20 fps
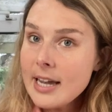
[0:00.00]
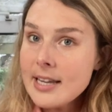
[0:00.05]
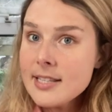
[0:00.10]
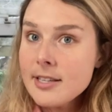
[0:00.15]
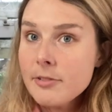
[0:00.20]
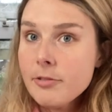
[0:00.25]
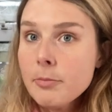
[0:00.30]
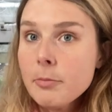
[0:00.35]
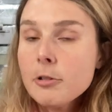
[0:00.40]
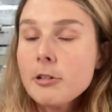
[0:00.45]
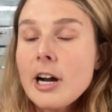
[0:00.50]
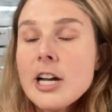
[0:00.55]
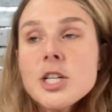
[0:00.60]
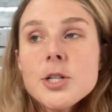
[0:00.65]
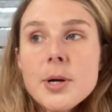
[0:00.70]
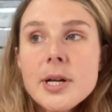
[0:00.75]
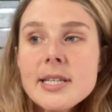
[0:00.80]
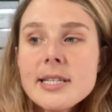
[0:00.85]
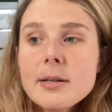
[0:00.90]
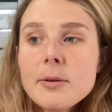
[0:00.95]
So from
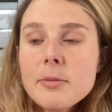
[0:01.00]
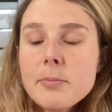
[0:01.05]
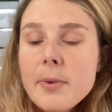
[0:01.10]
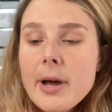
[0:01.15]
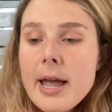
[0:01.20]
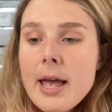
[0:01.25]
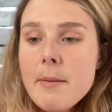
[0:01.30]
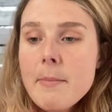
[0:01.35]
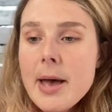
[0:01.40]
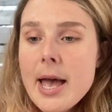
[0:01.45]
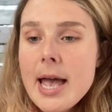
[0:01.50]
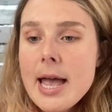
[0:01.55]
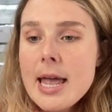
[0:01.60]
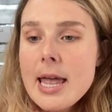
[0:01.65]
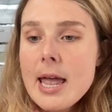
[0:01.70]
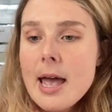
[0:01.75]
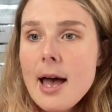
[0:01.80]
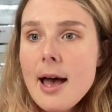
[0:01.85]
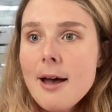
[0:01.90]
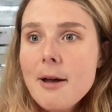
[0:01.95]
graduating with my
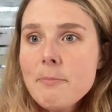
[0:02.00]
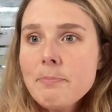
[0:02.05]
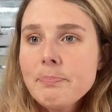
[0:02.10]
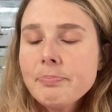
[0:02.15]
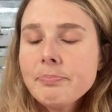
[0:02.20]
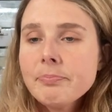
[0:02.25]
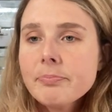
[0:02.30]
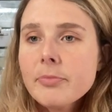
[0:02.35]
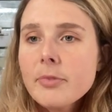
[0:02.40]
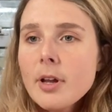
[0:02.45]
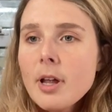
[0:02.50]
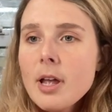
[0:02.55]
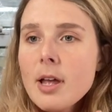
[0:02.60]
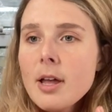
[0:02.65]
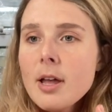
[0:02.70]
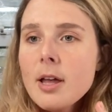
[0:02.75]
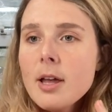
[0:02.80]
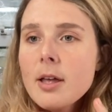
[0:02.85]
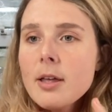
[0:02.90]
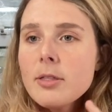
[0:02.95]
MA,
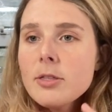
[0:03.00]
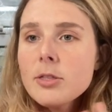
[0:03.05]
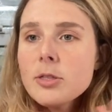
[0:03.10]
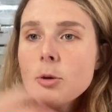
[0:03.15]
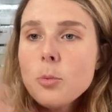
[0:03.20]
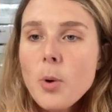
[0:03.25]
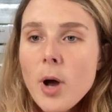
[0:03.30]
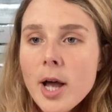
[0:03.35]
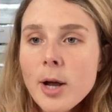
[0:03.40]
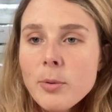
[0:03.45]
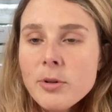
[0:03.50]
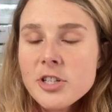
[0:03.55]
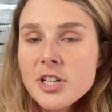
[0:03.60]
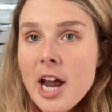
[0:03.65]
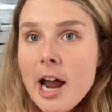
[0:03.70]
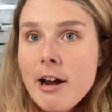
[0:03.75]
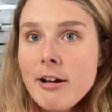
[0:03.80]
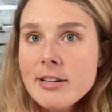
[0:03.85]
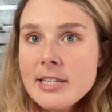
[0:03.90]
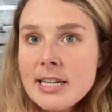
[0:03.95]
the work with
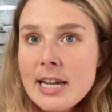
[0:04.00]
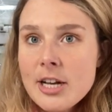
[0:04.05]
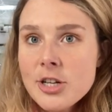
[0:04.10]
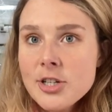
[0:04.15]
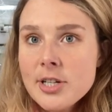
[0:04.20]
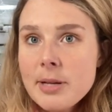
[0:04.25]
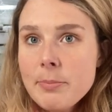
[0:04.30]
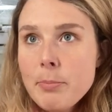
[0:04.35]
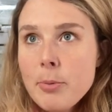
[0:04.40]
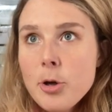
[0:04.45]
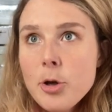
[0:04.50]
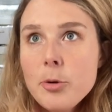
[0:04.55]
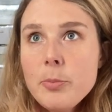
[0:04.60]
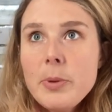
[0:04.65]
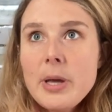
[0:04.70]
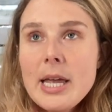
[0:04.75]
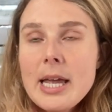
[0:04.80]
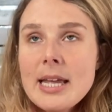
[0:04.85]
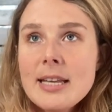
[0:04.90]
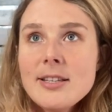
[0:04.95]
charity actually put
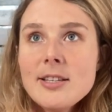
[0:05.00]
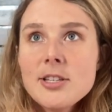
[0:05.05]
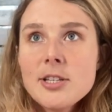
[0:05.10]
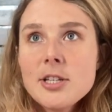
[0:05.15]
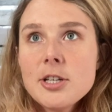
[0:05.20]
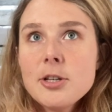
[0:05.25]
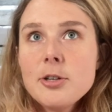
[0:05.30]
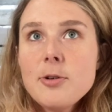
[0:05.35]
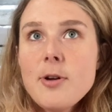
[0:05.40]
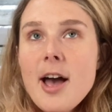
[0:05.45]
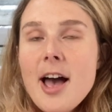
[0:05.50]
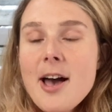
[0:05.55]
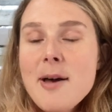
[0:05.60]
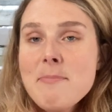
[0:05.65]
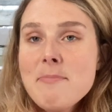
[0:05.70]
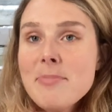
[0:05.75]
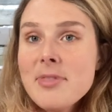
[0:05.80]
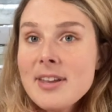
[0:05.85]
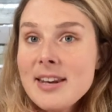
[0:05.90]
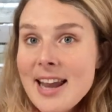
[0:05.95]
me into
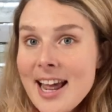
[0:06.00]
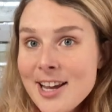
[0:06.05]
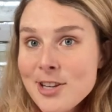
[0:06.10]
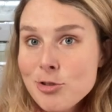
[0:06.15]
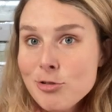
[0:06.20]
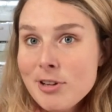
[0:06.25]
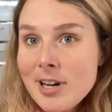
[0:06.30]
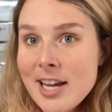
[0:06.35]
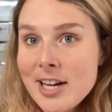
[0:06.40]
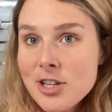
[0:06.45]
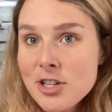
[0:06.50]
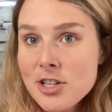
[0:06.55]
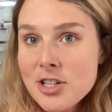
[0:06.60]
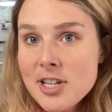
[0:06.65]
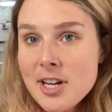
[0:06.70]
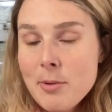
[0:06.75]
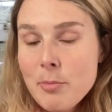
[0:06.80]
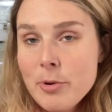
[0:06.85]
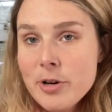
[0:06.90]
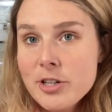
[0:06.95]
the next
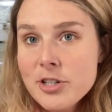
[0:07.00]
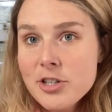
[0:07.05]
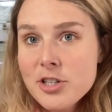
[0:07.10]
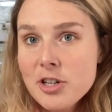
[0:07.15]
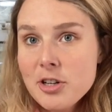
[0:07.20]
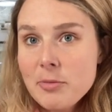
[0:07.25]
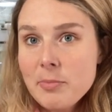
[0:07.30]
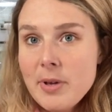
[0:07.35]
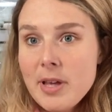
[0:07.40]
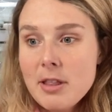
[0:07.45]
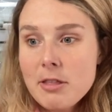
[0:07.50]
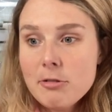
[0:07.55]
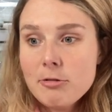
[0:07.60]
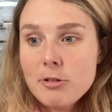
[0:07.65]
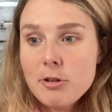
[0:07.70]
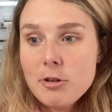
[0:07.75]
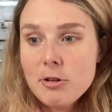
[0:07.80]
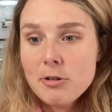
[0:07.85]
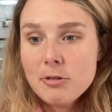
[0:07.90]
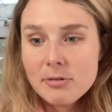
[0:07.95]
relationship, which took me
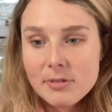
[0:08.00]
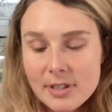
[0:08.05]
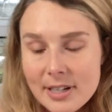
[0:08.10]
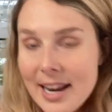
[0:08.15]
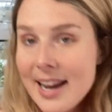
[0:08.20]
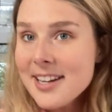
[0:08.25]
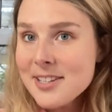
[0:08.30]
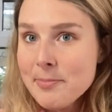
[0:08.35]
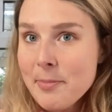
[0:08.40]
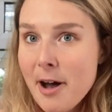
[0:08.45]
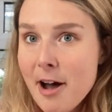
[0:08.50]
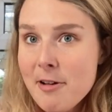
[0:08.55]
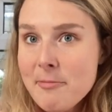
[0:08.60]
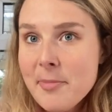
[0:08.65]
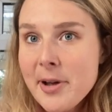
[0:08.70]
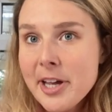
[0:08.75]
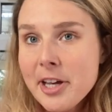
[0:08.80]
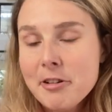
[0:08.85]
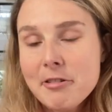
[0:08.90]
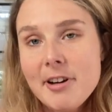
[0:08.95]
through the next part of
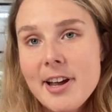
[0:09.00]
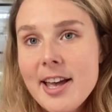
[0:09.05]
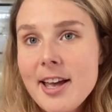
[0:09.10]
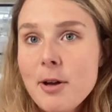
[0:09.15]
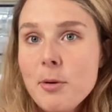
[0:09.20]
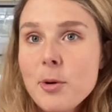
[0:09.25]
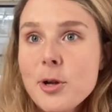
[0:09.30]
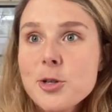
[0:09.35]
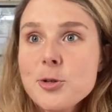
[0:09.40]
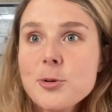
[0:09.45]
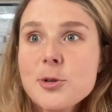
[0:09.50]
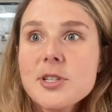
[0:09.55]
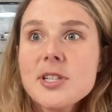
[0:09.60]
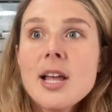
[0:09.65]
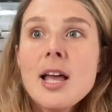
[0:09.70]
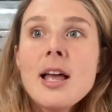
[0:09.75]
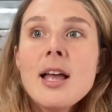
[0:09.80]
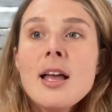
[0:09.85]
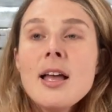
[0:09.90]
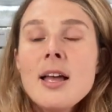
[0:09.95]
my career, which was
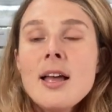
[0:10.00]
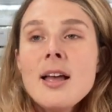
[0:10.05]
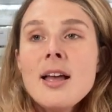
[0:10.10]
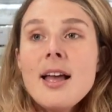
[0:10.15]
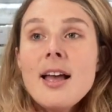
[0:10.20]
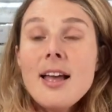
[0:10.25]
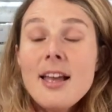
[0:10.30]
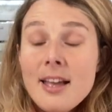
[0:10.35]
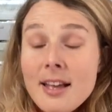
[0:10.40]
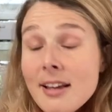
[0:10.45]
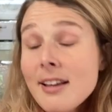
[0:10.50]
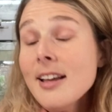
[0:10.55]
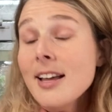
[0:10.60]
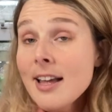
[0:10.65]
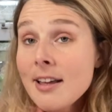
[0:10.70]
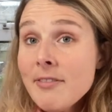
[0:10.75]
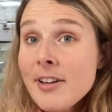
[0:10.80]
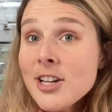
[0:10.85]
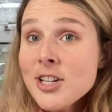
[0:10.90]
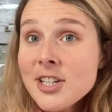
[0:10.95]

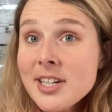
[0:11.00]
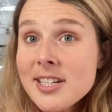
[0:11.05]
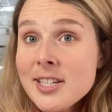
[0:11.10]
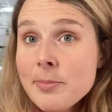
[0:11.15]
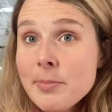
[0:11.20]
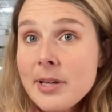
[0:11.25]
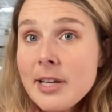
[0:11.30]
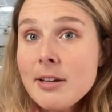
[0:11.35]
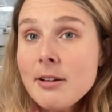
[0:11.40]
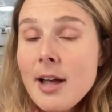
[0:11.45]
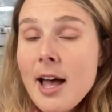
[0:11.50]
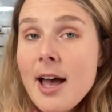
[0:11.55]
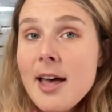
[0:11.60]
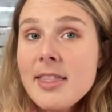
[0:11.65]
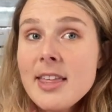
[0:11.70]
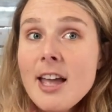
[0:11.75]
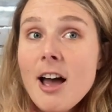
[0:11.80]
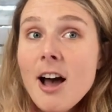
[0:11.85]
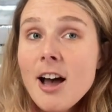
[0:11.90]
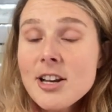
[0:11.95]
eventually to be
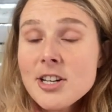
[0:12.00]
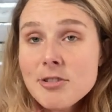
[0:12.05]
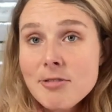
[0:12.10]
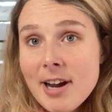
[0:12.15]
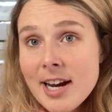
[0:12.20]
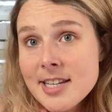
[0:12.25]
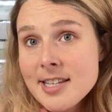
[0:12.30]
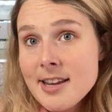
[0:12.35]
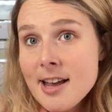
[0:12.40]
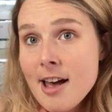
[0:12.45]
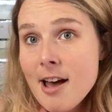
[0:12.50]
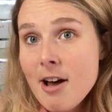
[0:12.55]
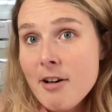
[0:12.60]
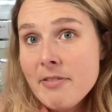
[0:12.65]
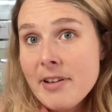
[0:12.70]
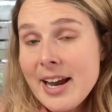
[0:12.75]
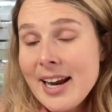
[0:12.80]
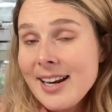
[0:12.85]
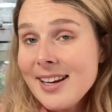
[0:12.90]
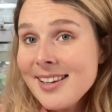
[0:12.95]
the art director of
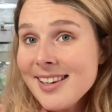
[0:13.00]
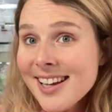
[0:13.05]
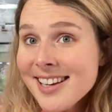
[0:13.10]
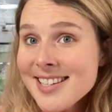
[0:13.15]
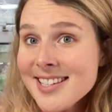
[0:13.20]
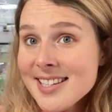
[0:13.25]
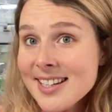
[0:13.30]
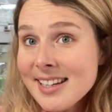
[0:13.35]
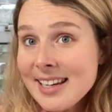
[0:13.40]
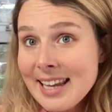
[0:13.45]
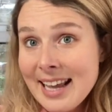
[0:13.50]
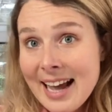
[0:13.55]
a London